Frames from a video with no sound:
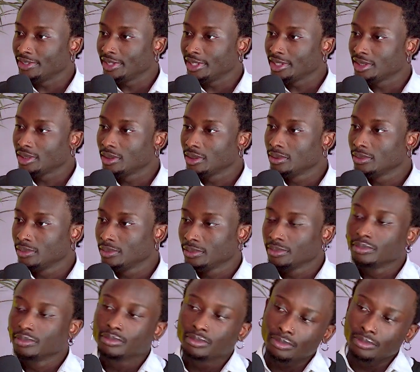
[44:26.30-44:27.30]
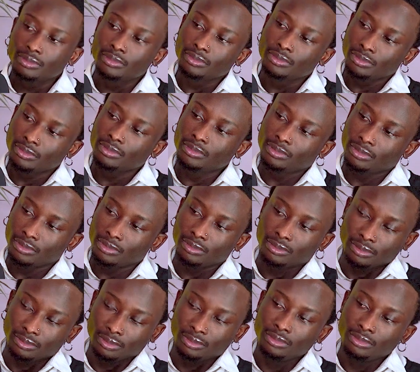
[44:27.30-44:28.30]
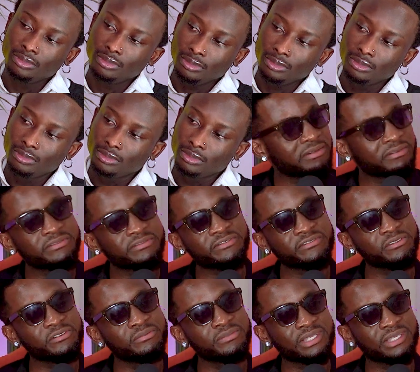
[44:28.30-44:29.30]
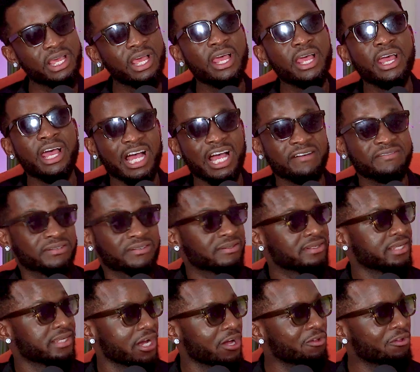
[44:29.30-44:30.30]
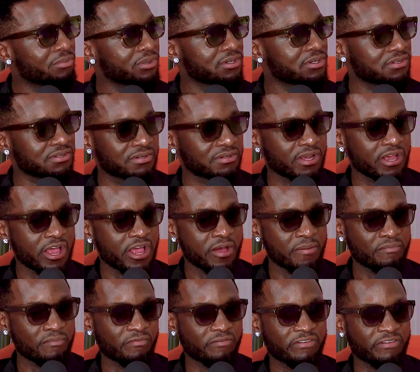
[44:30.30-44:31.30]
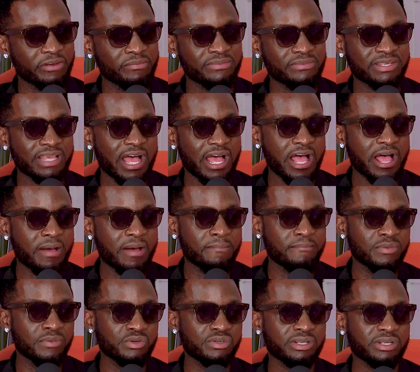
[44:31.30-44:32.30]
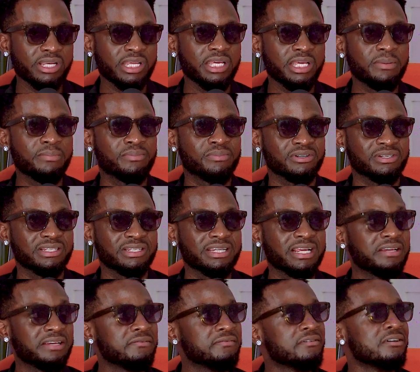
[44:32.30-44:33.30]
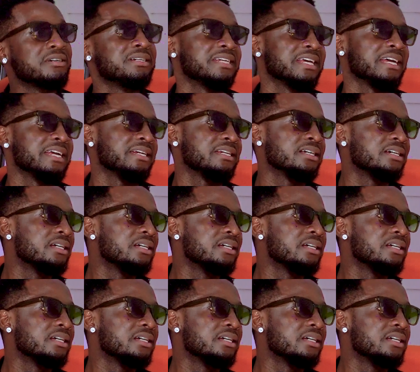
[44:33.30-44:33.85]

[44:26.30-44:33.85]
Film has to sell. You wouldn't blame producers for doing that. films have to sell because films are mostly personally funded.